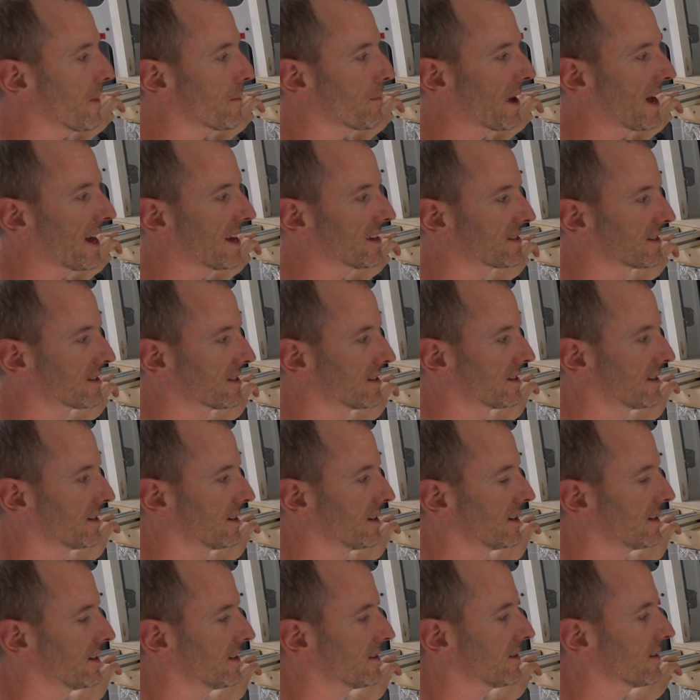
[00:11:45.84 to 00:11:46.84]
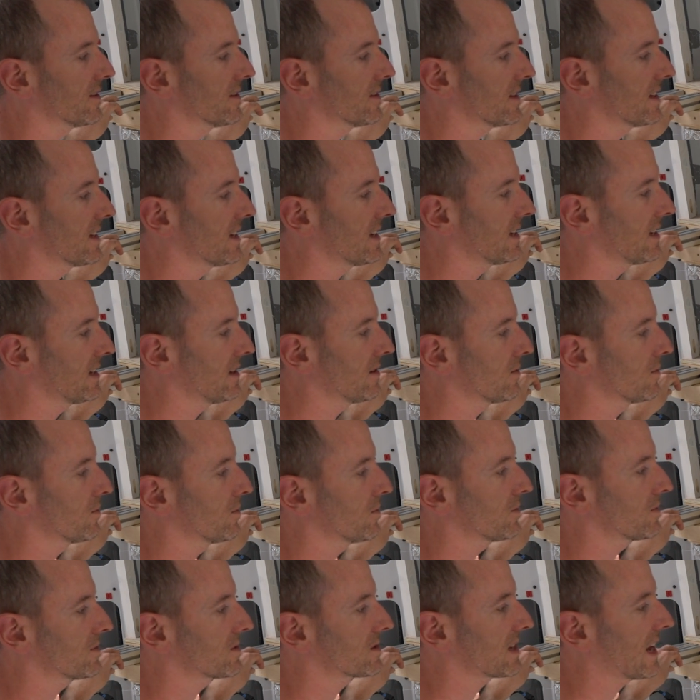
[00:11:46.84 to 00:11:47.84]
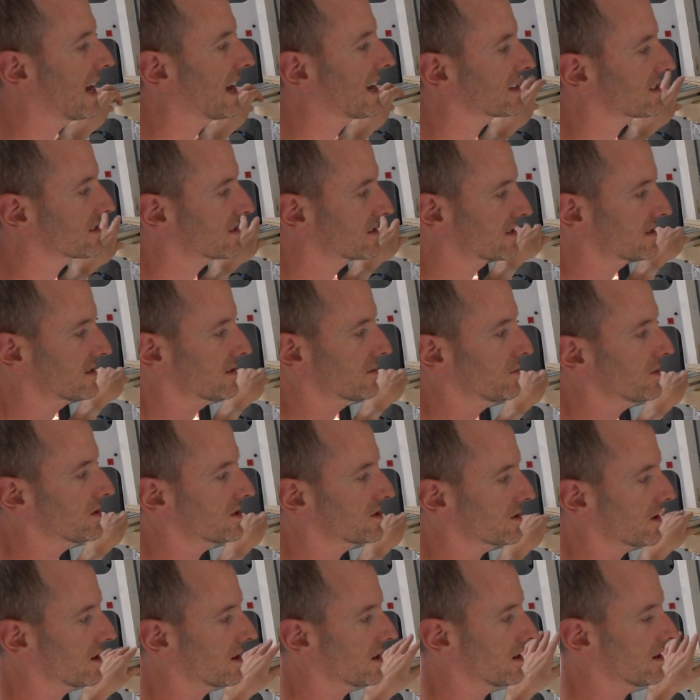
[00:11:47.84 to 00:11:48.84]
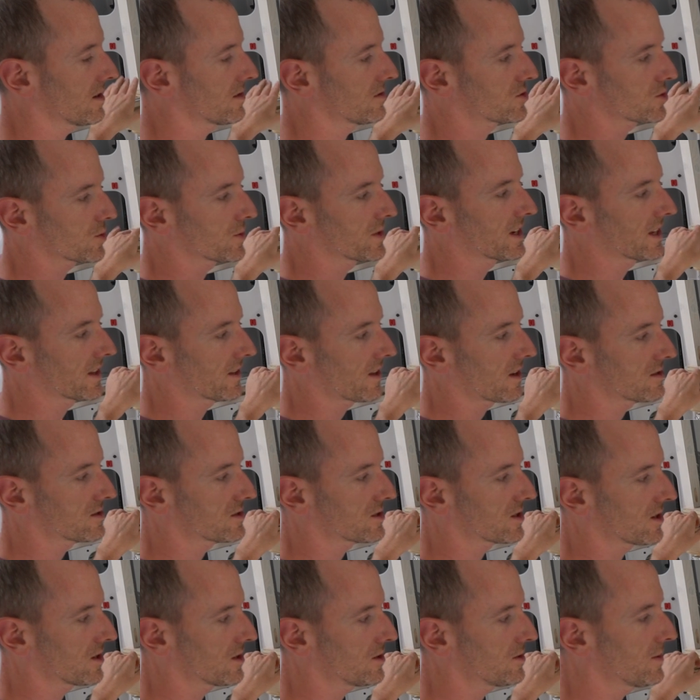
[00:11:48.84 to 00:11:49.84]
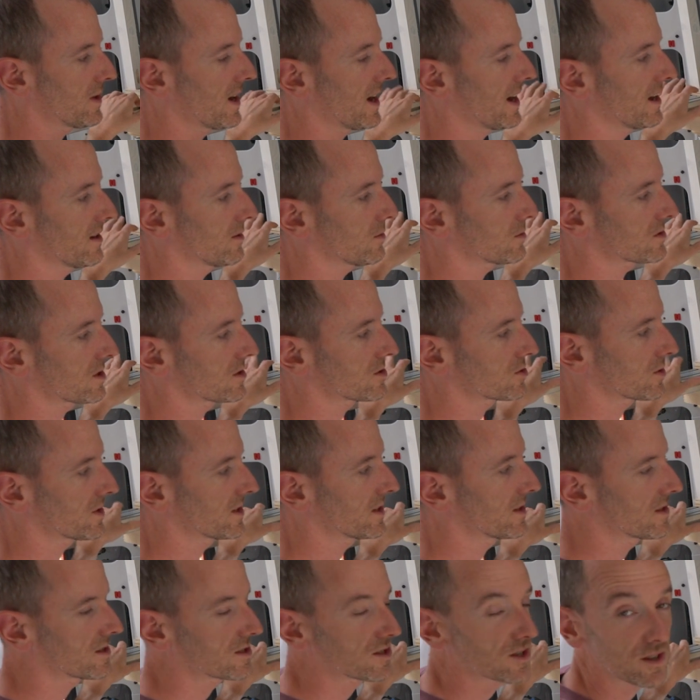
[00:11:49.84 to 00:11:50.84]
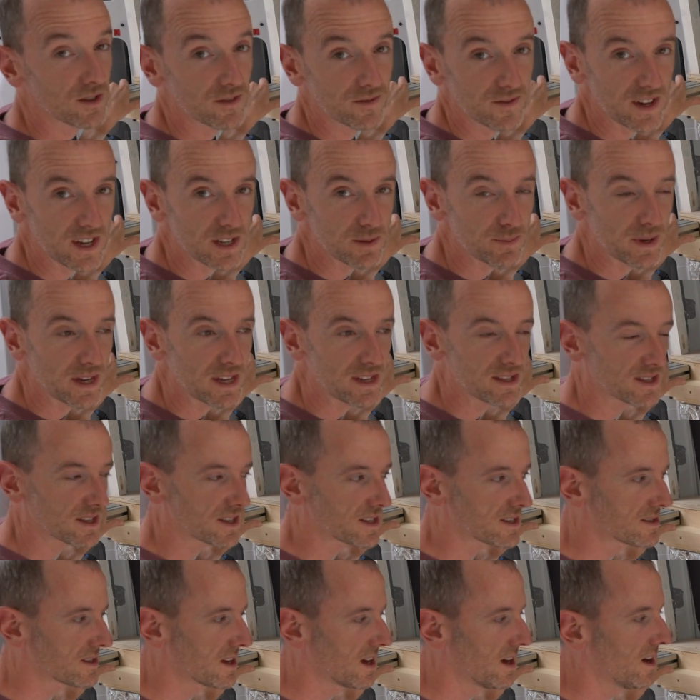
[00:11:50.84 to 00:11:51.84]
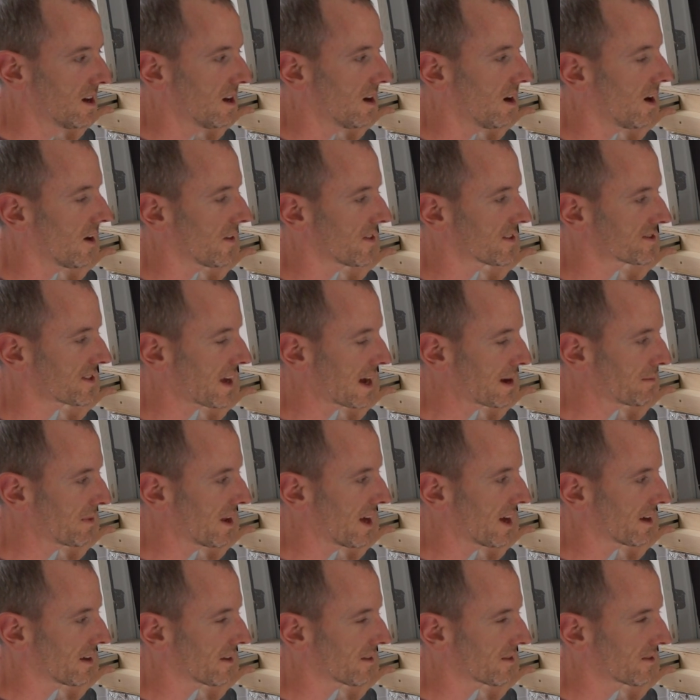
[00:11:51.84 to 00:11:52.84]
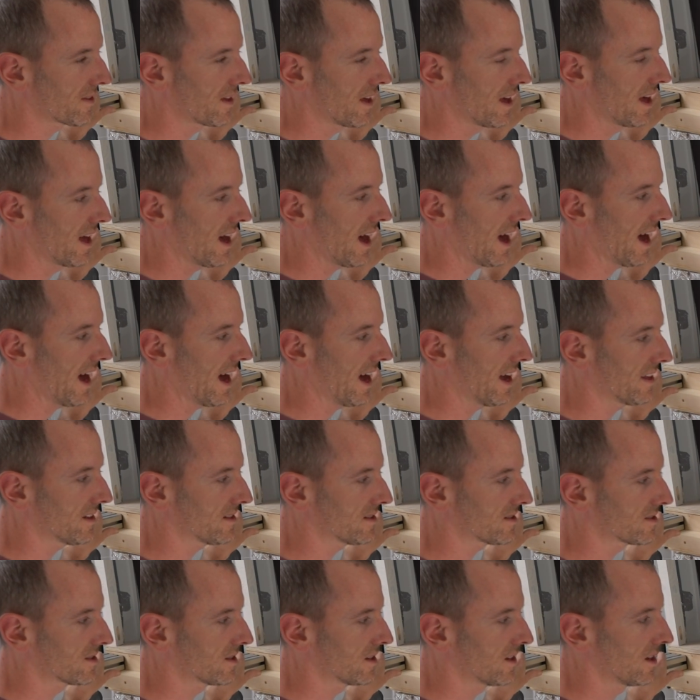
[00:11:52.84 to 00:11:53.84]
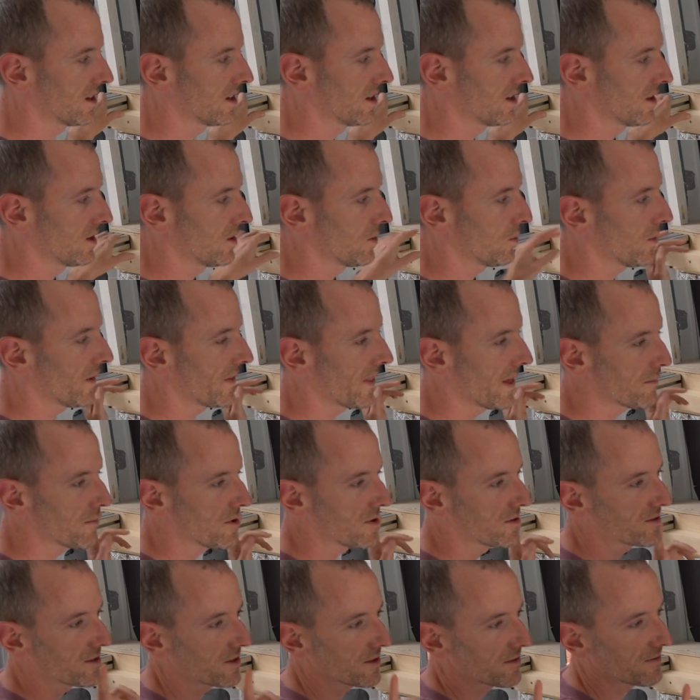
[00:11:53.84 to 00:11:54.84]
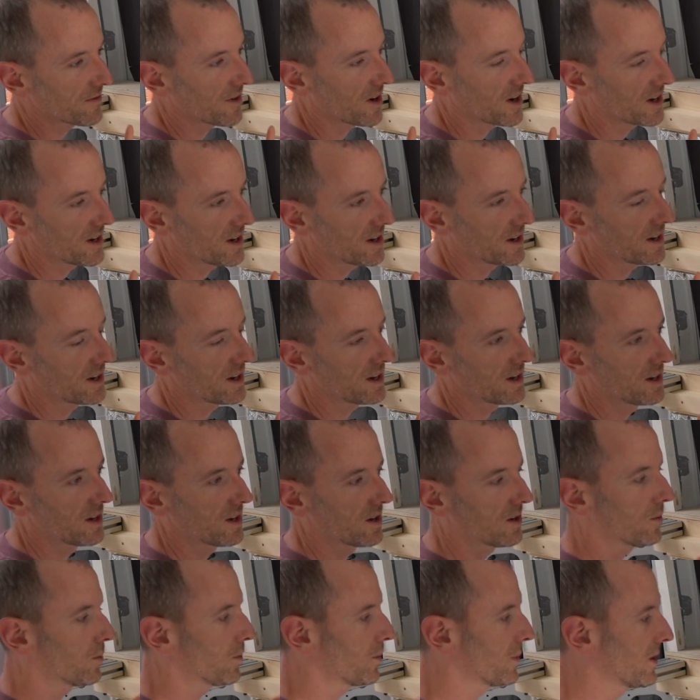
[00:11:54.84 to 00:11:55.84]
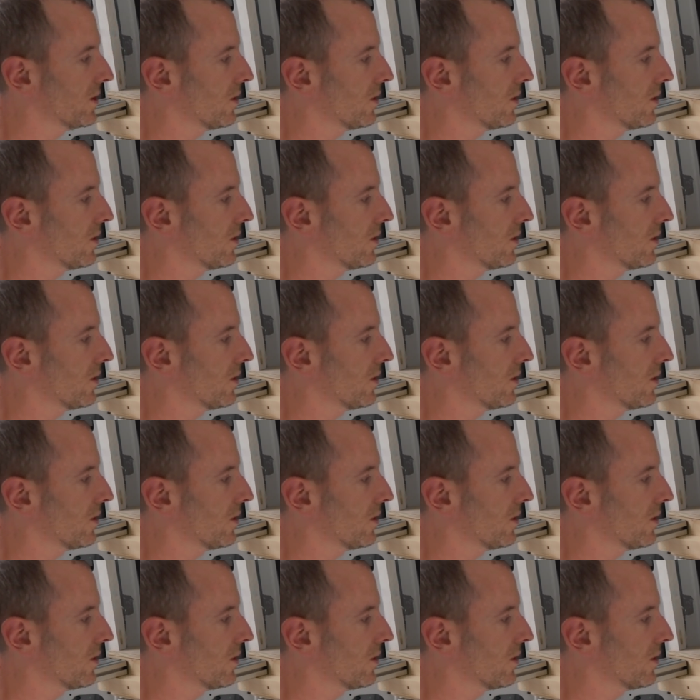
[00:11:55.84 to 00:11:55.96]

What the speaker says: the bed, that the slats which are joining those two and also joining the two fixed pieces are the same length, and when they move to the front we're